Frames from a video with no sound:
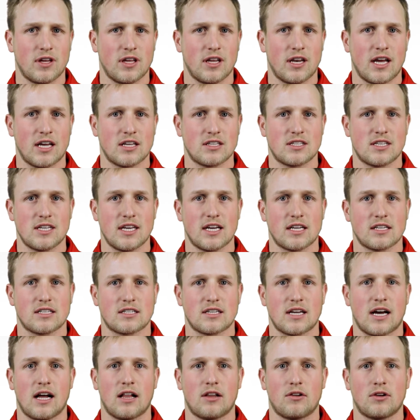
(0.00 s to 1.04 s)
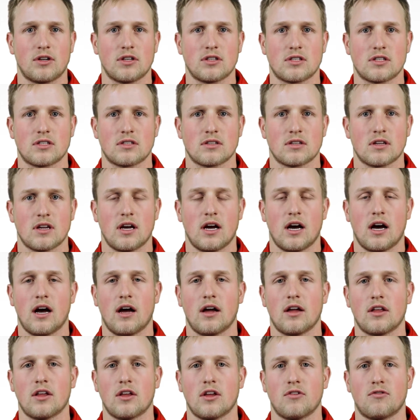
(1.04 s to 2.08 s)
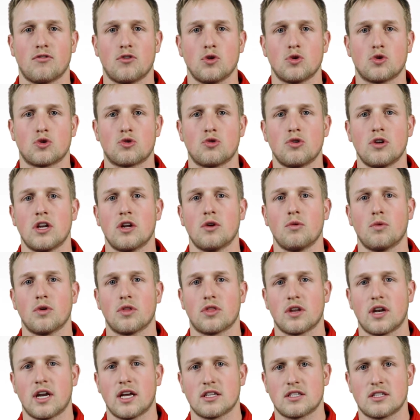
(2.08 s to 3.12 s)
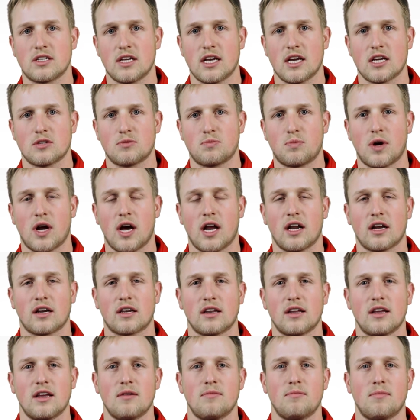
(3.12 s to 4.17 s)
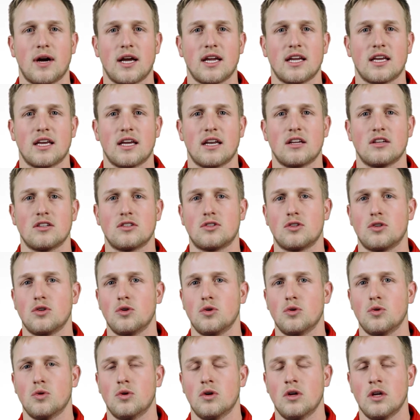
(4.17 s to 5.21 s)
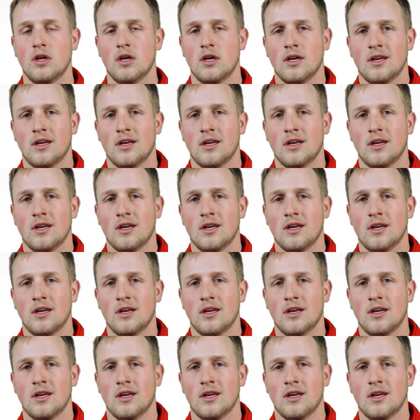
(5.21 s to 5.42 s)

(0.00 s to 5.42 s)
in SDS tolerance. Uh, if you treat it with an SDS product, it might get it to,